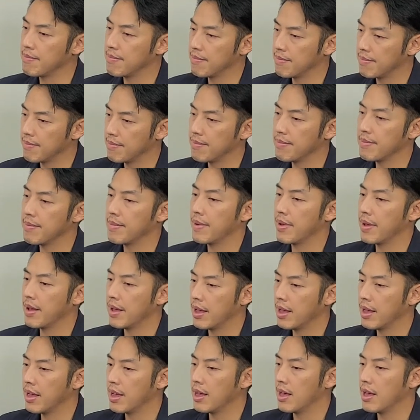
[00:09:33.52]

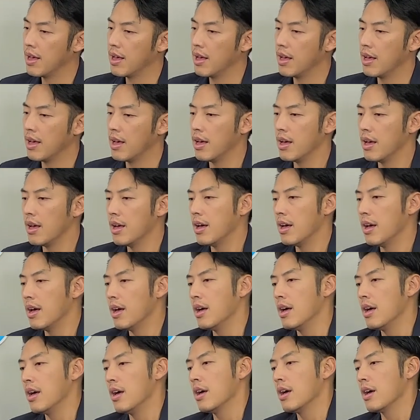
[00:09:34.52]

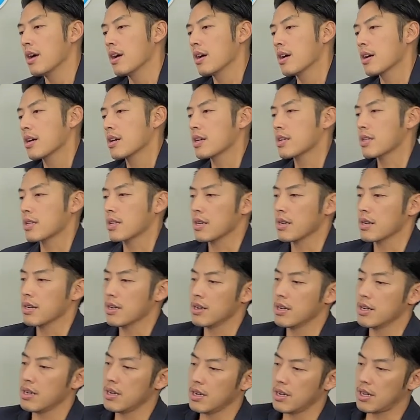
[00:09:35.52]

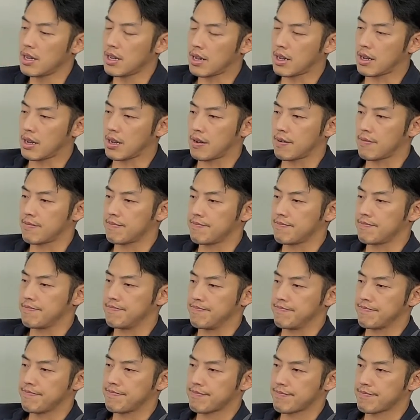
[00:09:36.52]

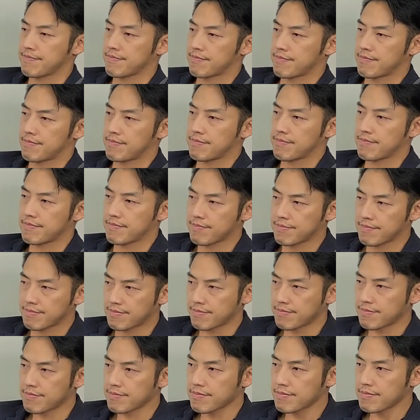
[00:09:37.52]

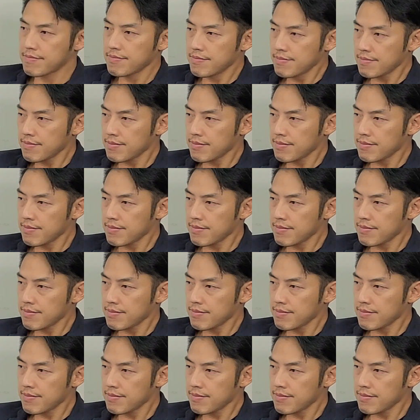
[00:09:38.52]
No words are spoken by the person on screen.